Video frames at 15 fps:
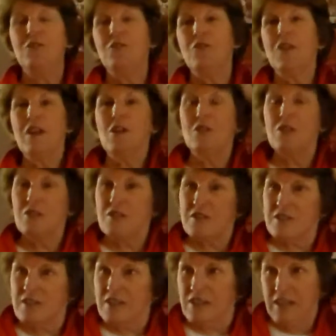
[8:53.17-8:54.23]
It
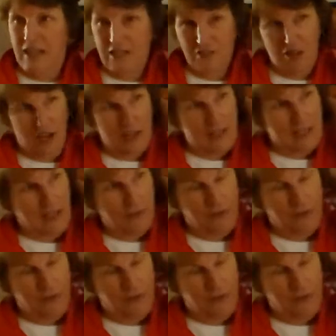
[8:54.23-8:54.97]
feels, it does.